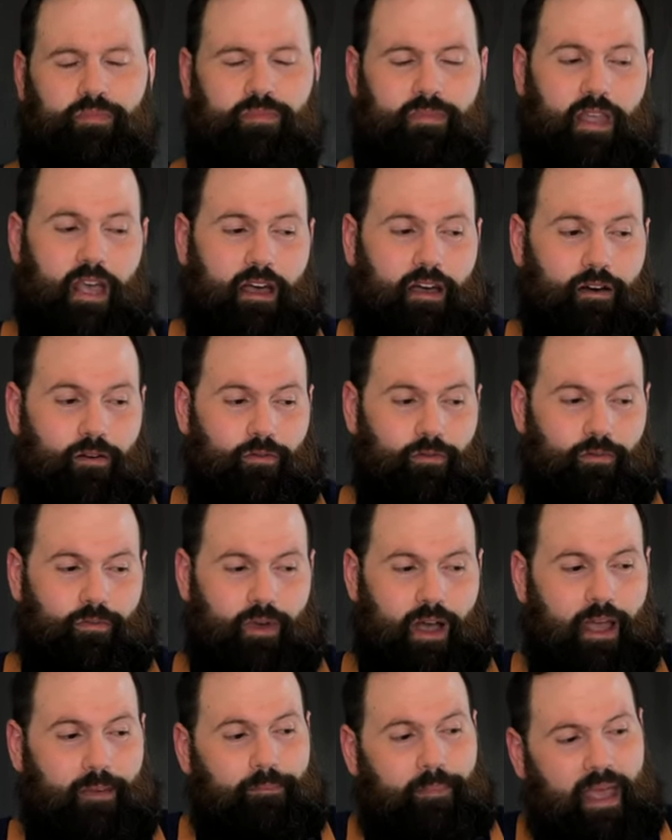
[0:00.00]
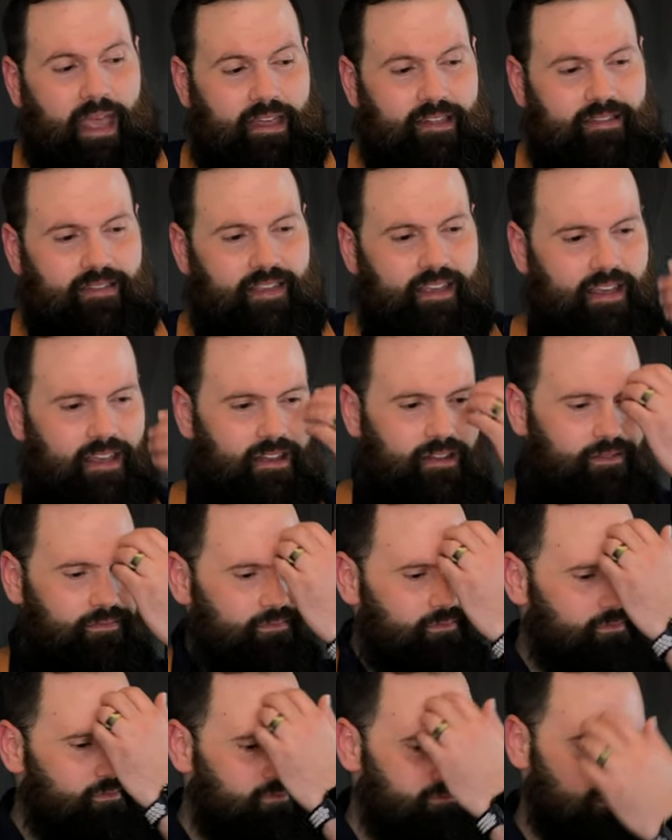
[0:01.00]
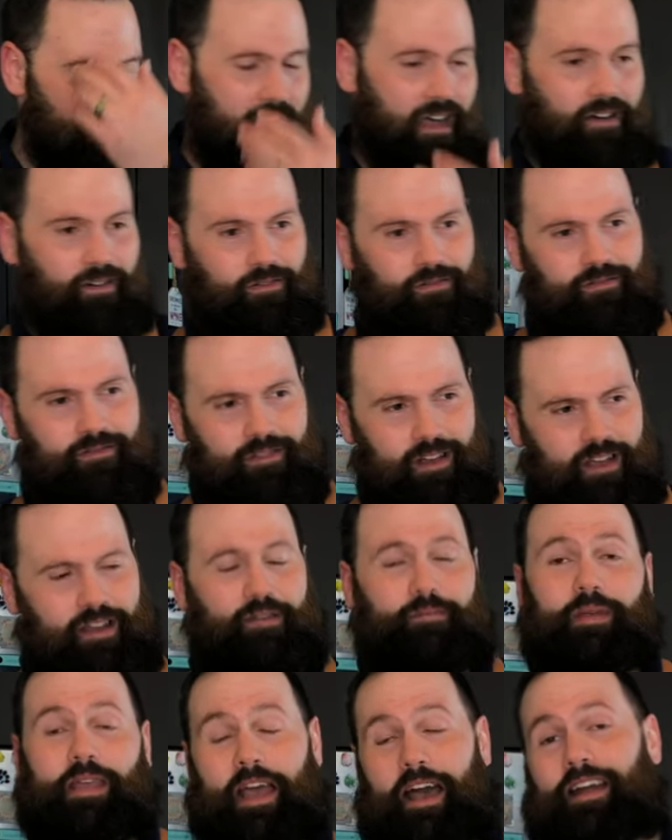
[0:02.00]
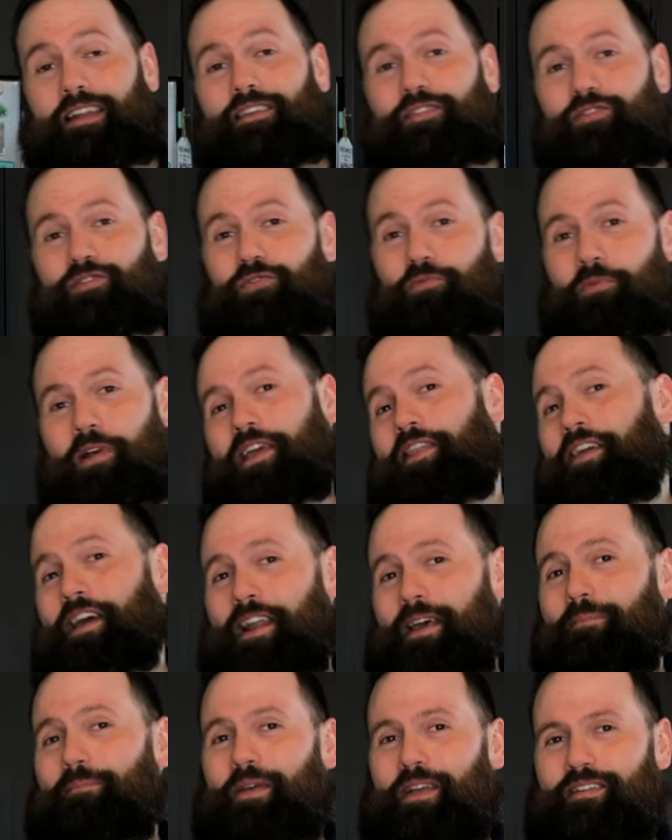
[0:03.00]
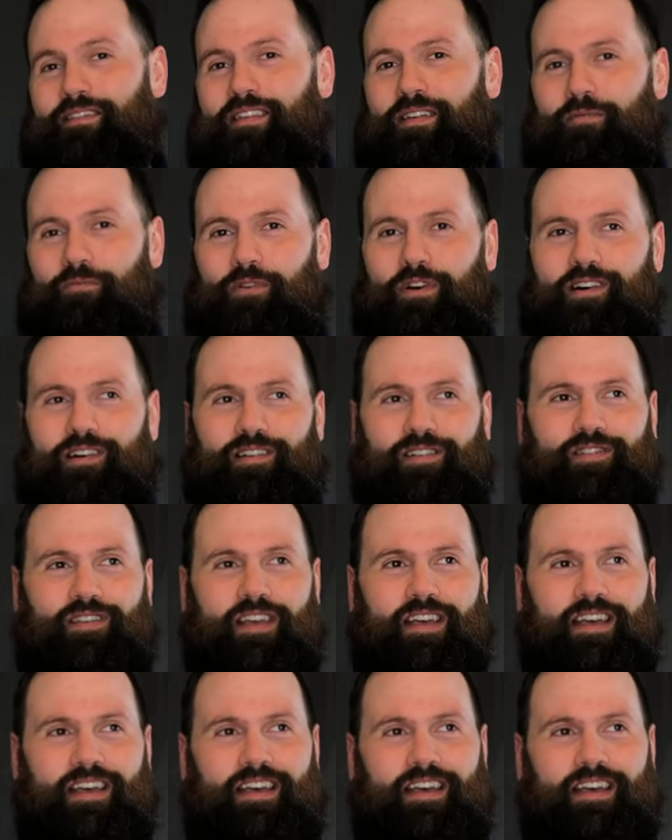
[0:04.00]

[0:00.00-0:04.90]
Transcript: Now, I picked it, well, I'm gonna be honest. The way that I picked it was,